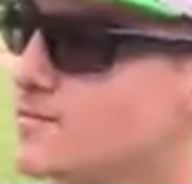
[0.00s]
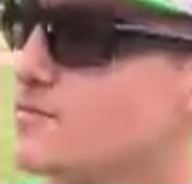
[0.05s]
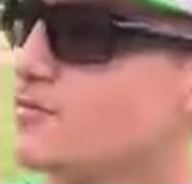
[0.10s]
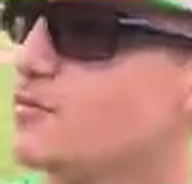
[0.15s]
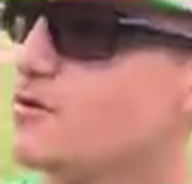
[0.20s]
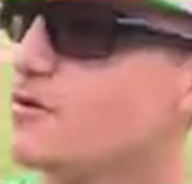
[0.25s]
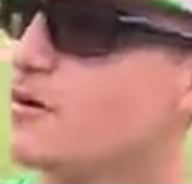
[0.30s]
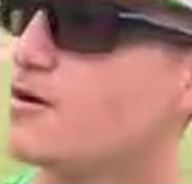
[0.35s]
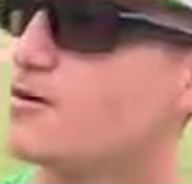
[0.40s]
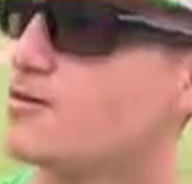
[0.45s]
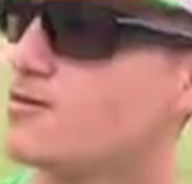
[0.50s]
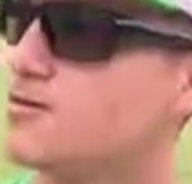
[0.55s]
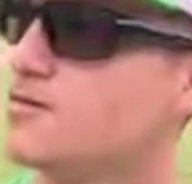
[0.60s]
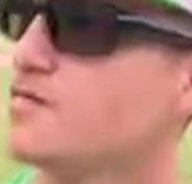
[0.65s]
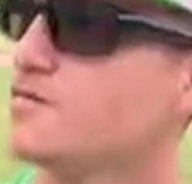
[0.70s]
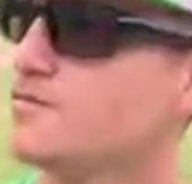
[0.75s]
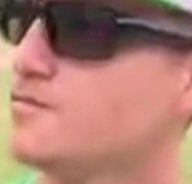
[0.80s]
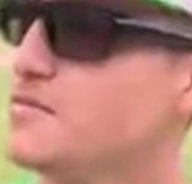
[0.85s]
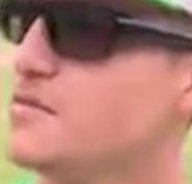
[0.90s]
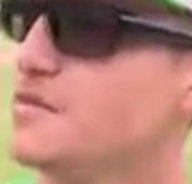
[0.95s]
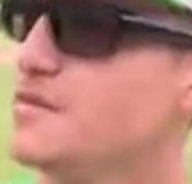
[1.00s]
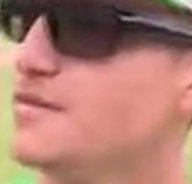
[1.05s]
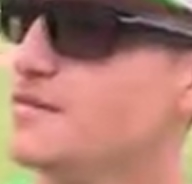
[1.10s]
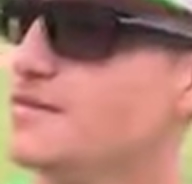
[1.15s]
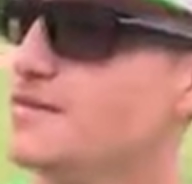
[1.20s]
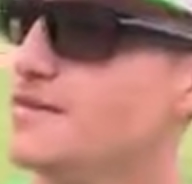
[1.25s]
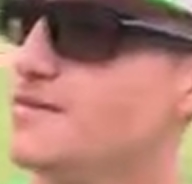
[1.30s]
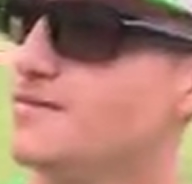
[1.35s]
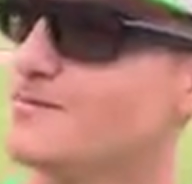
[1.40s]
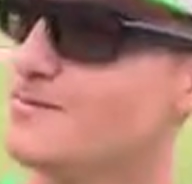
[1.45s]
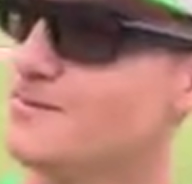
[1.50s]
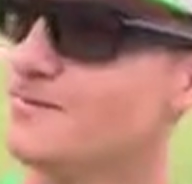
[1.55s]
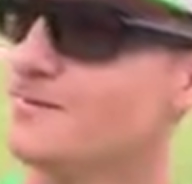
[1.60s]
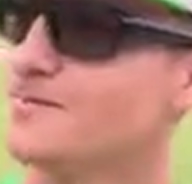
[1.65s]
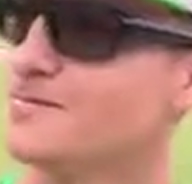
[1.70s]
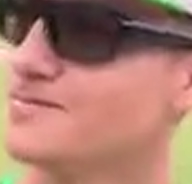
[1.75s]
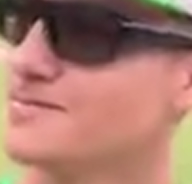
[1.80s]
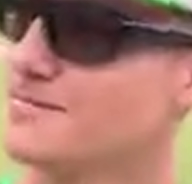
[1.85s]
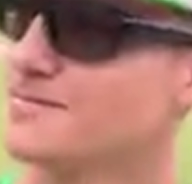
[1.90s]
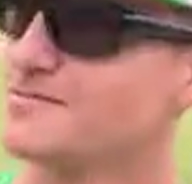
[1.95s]
that we are the team to beat when it
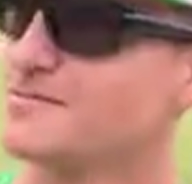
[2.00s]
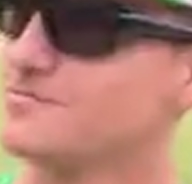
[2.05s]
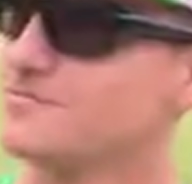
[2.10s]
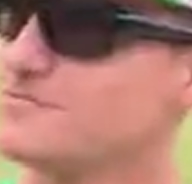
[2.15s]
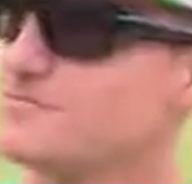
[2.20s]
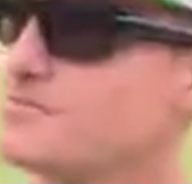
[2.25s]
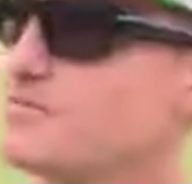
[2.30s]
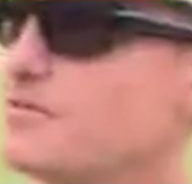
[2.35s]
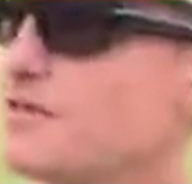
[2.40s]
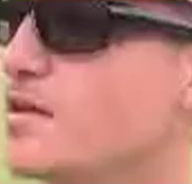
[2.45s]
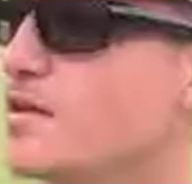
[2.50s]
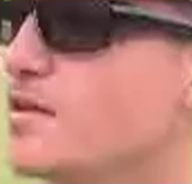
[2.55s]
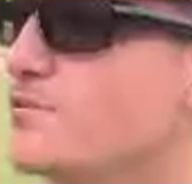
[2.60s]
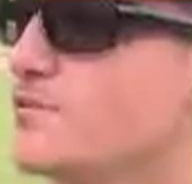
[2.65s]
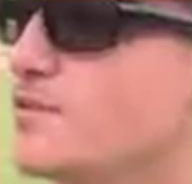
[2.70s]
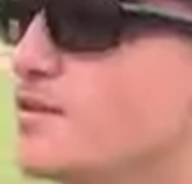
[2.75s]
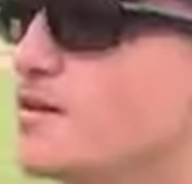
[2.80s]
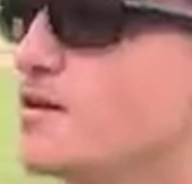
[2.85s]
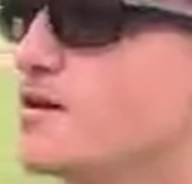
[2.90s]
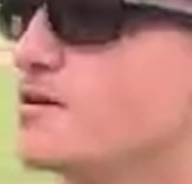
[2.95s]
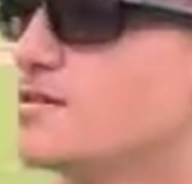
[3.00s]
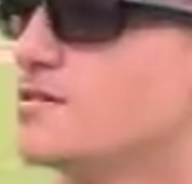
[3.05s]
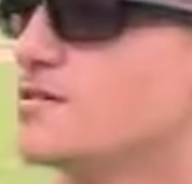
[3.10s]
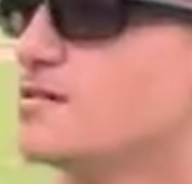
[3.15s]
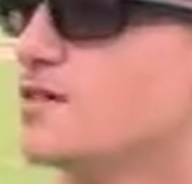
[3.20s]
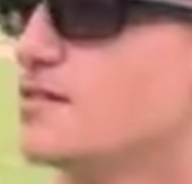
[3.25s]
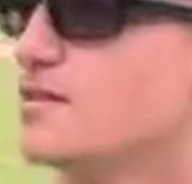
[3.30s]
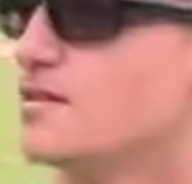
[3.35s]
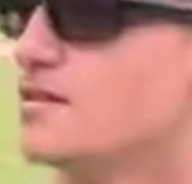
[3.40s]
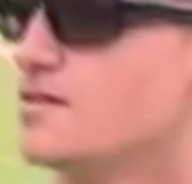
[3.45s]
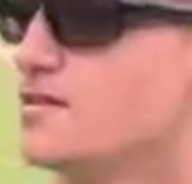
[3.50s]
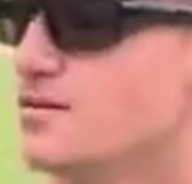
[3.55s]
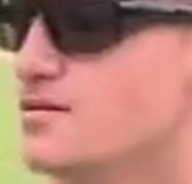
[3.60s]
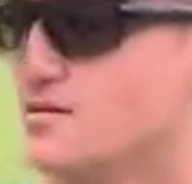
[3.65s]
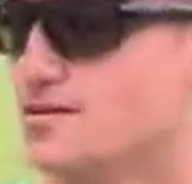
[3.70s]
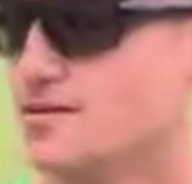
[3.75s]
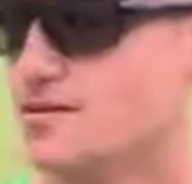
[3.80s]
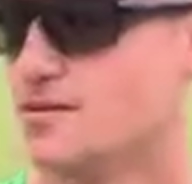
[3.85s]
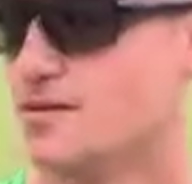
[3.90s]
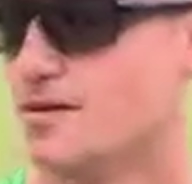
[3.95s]
comes to playing for
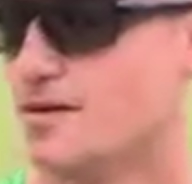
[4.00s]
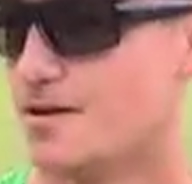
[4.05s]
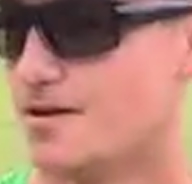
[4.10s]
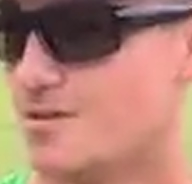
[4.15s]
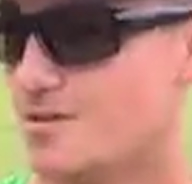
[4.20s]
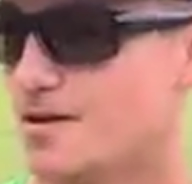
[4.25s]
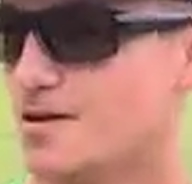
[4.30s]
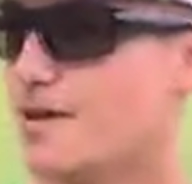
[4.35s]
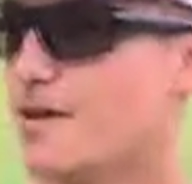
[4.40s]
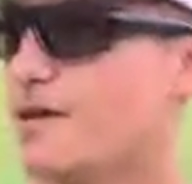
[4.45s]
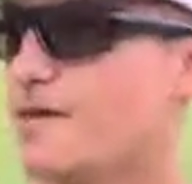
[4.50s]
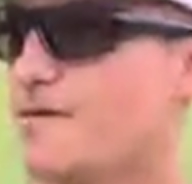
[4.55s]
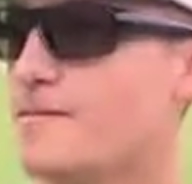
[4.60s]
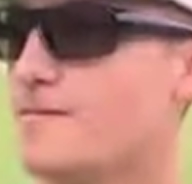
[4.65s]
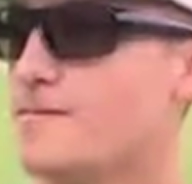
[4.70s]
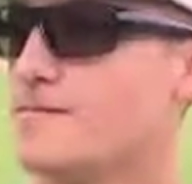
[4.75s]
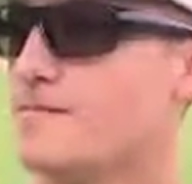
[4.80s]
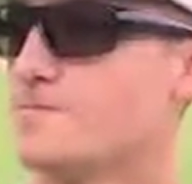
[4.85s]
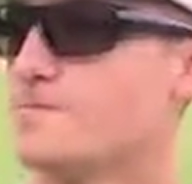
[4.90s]
a big game.